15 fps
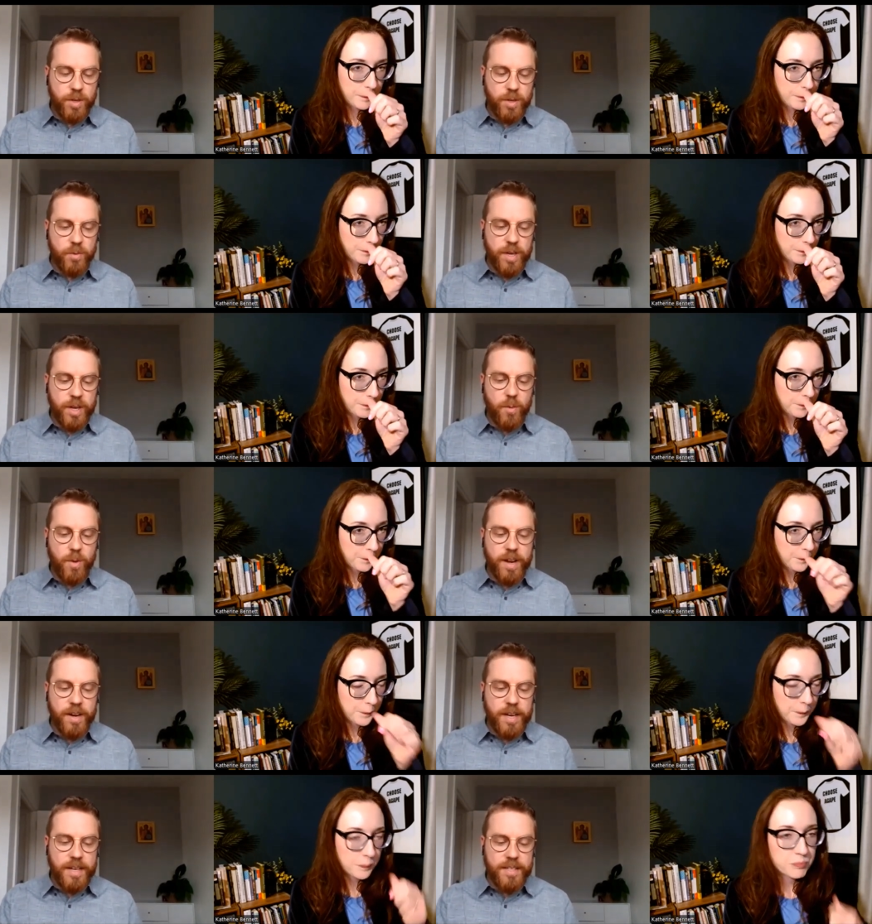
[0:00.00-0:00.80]
Speaker 1: if you
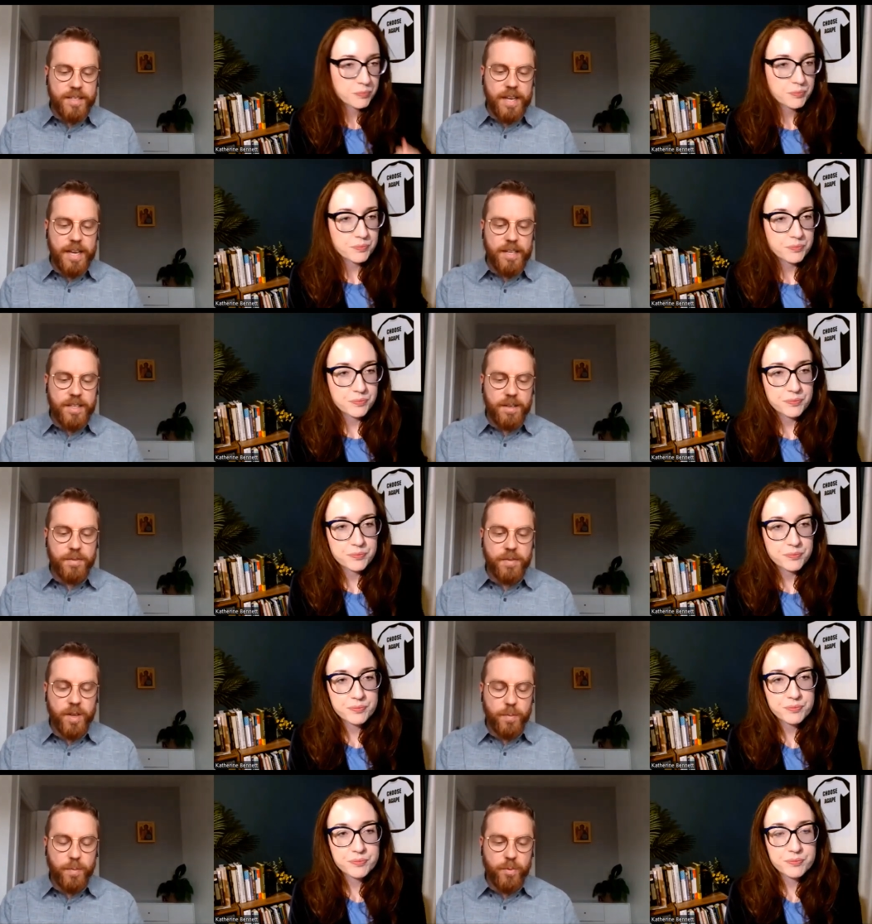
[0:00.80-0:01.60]
require a
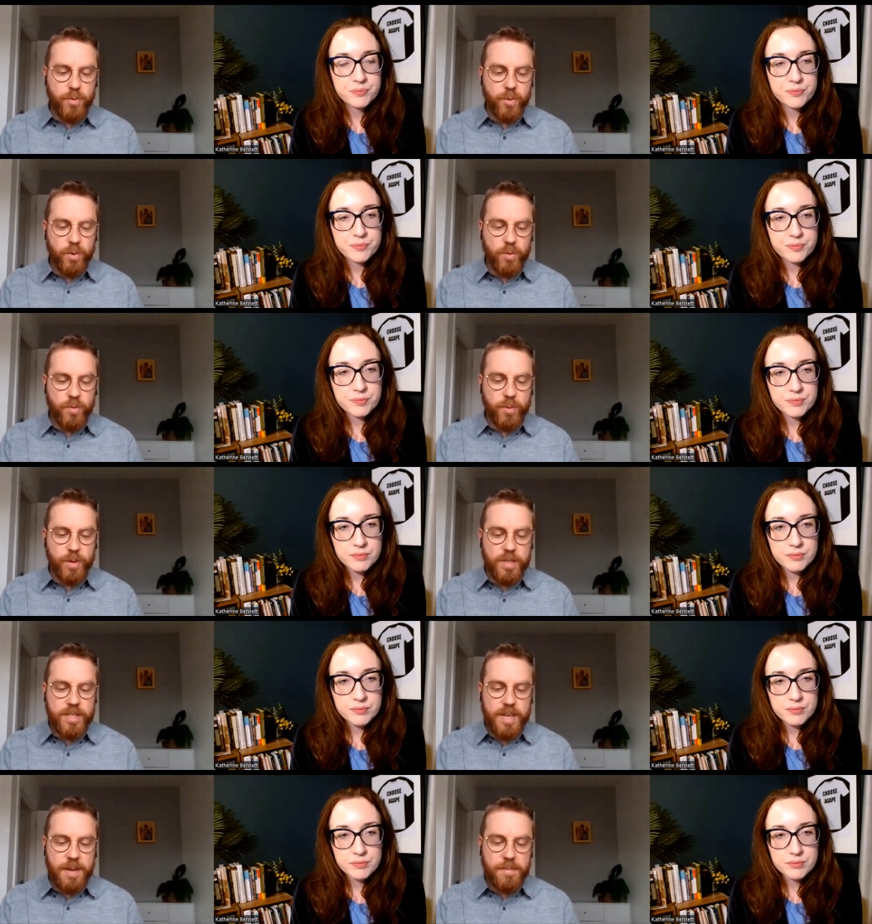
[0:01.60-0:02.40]
scientific proof
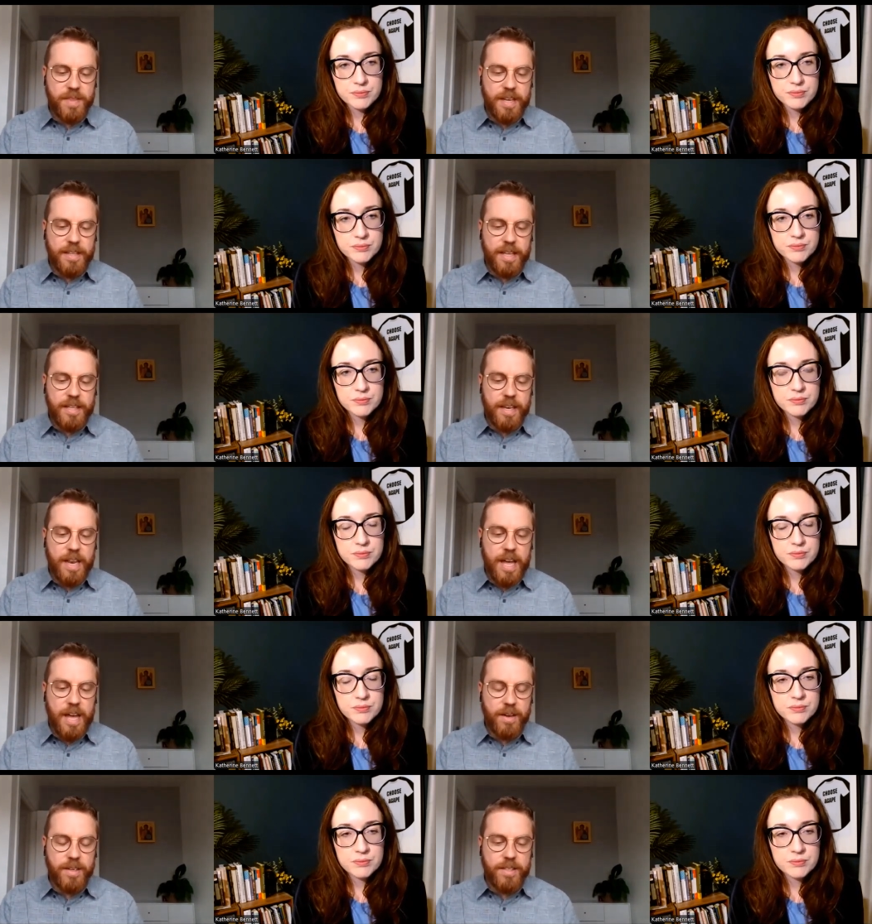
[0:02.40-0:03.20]
for something that
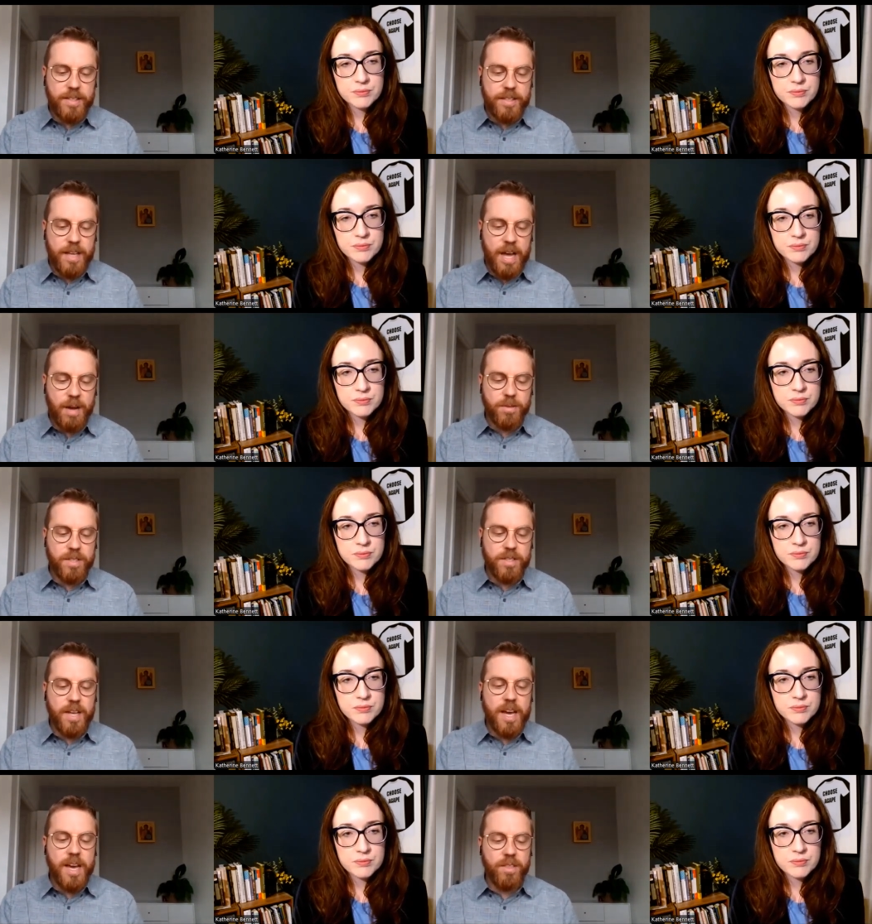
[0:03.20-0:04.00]
lies
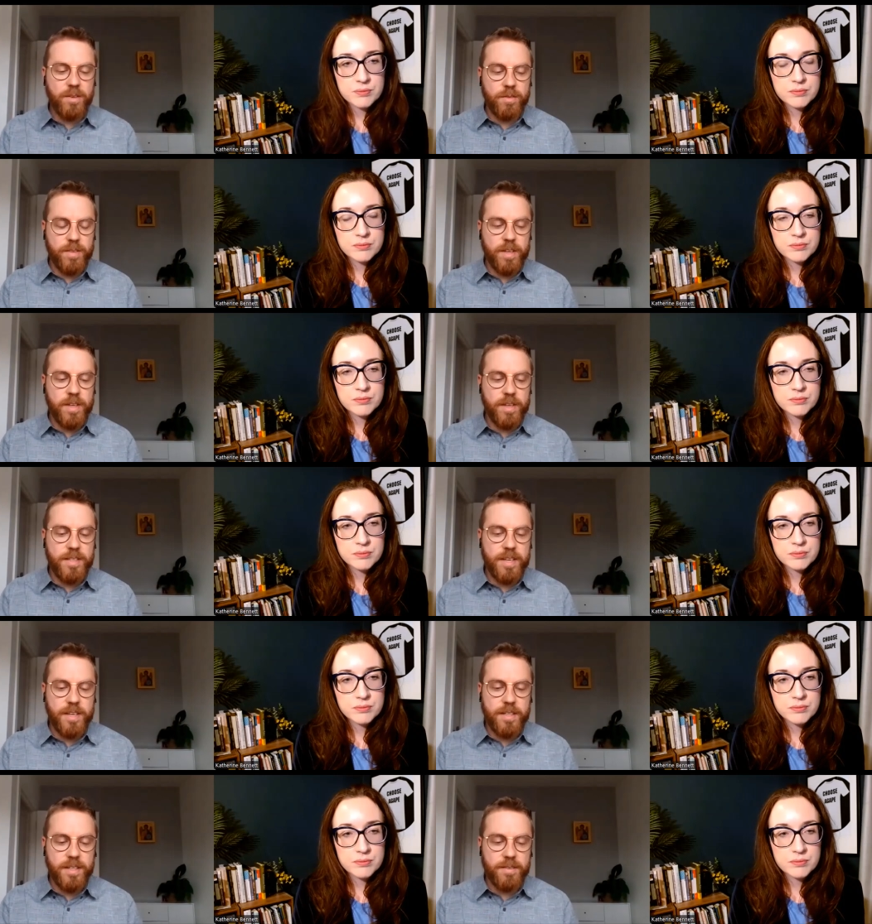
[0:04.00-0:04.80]
outside of the
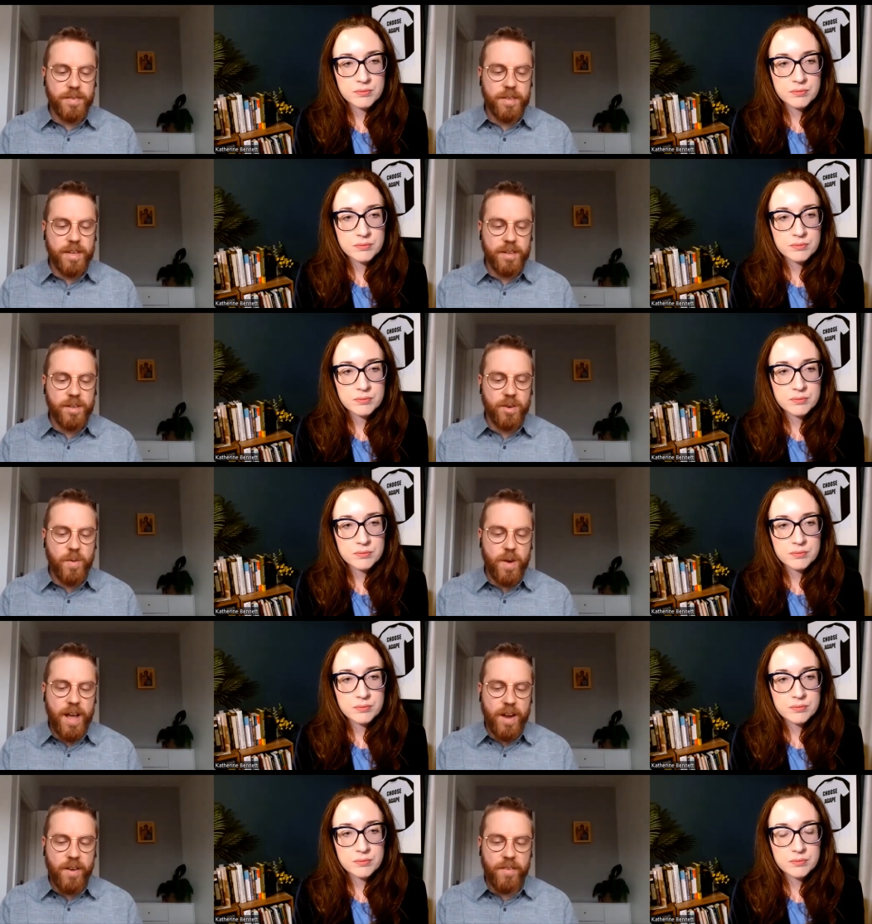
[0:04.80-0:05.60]
scientific
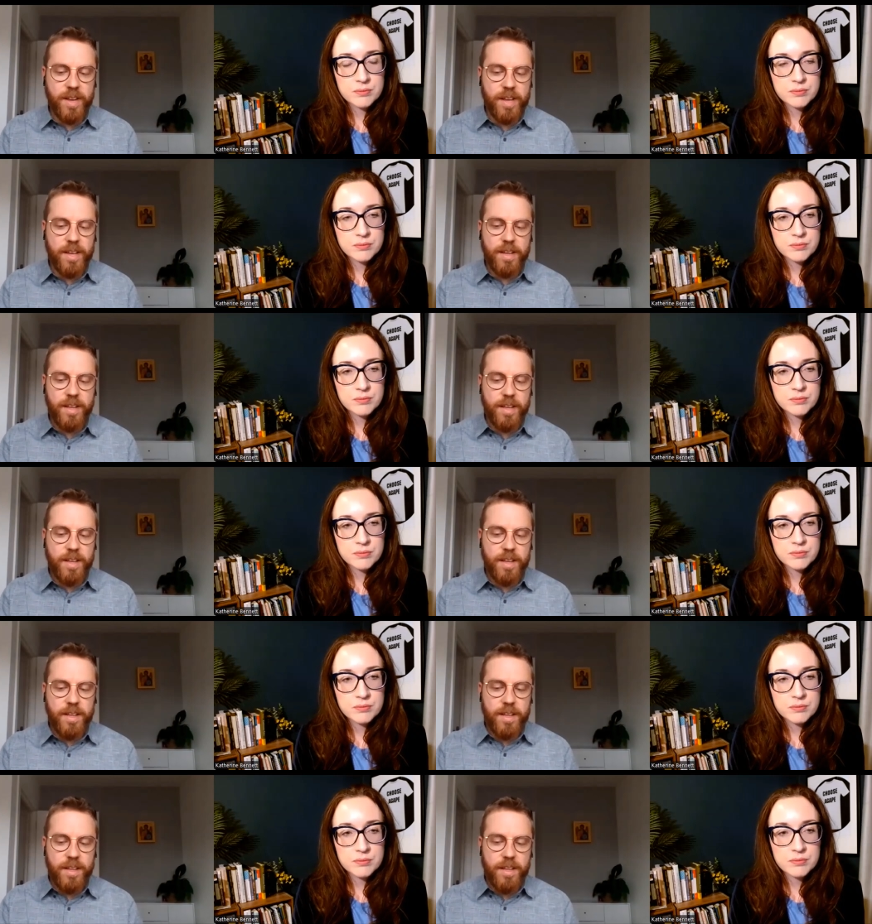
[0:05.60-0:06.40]
inquiry,
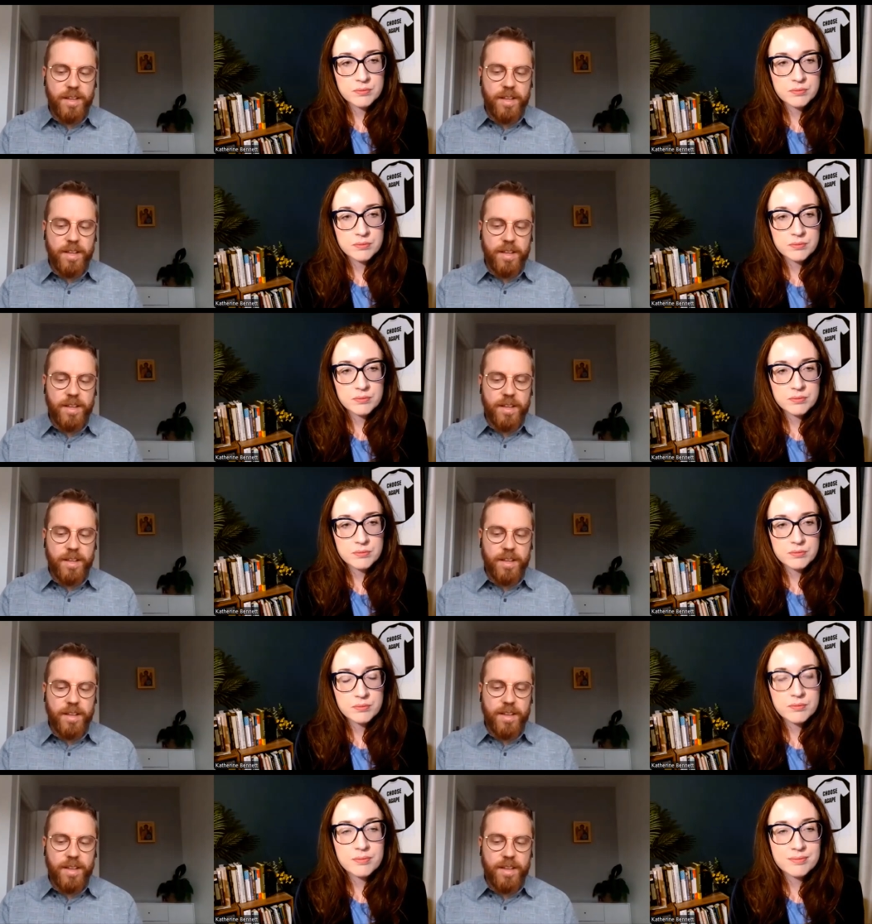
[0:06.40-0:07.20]
mm
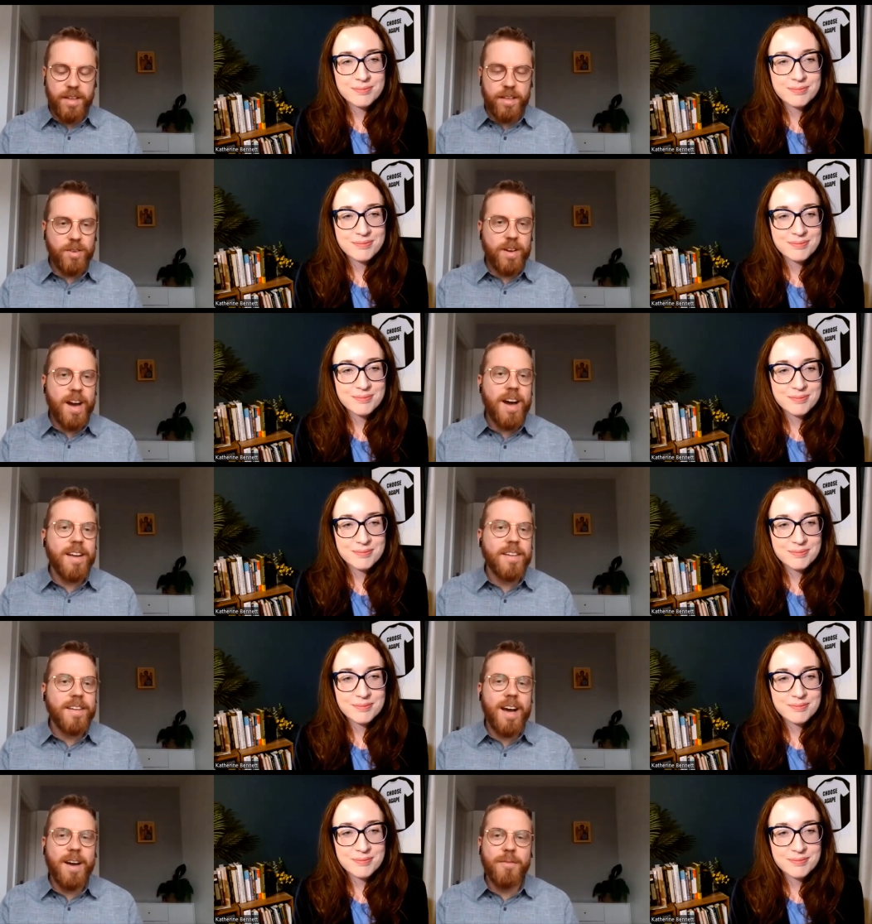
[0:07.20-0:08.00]
you
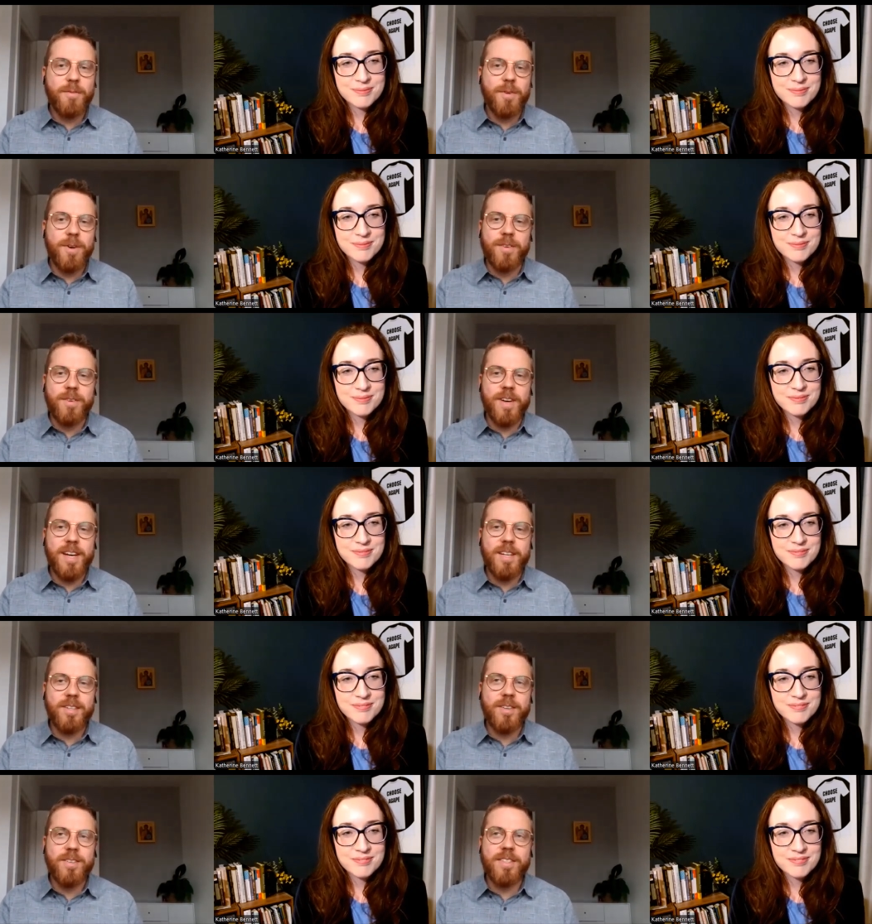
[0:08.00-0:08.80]
can't have one, right?